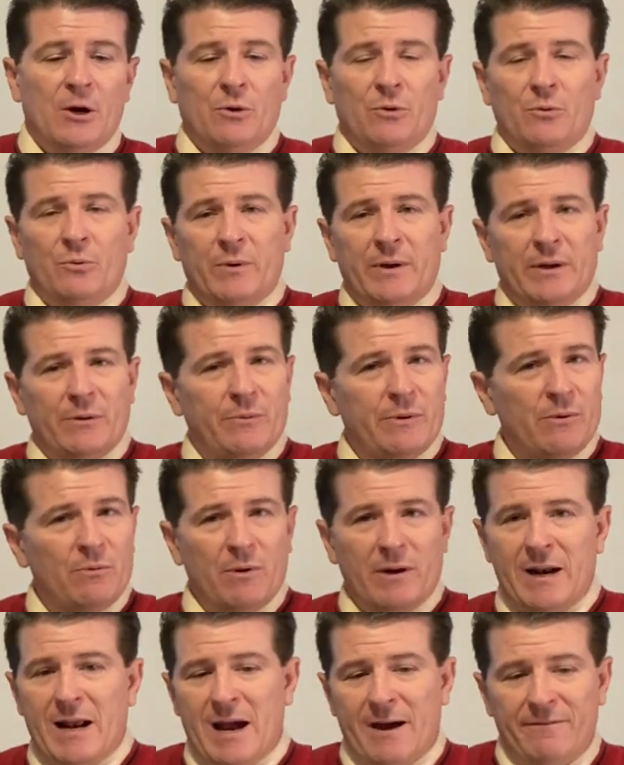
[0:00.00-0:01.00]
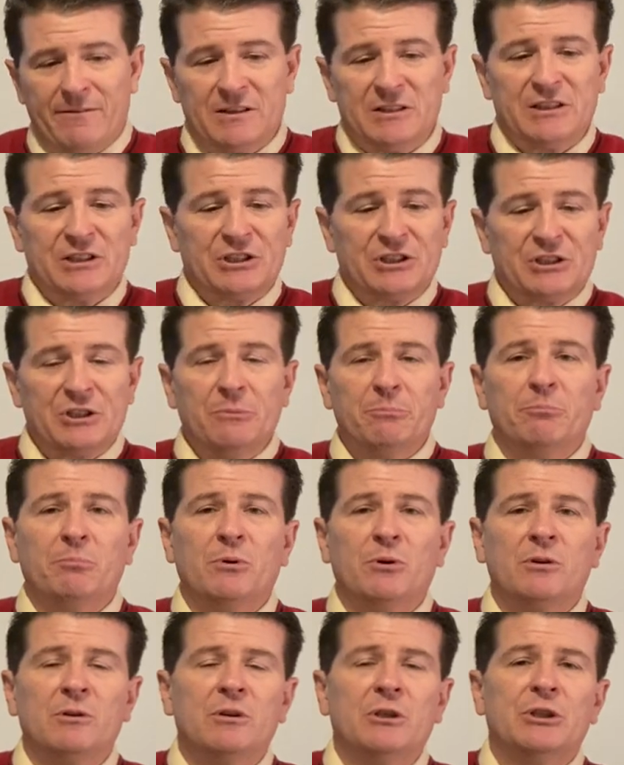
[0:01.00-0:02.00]
we, we want to have a
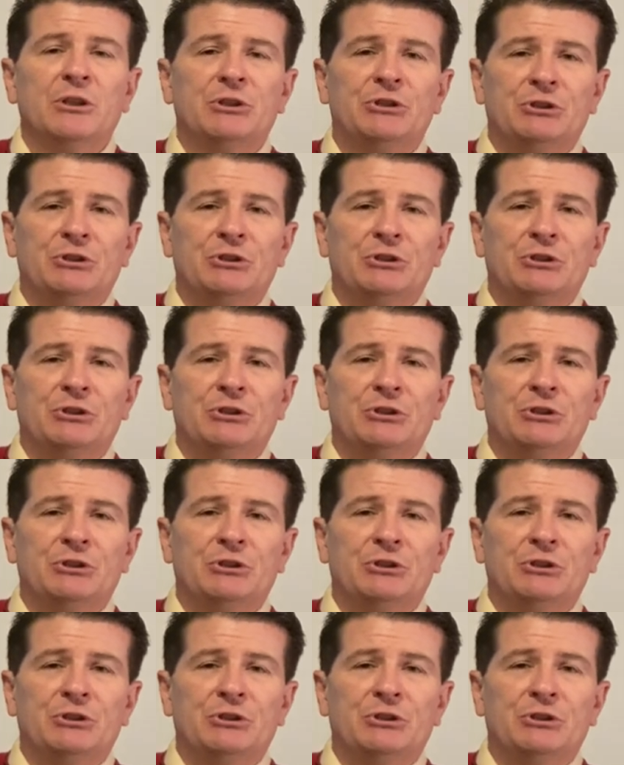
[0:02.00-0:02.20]
simple,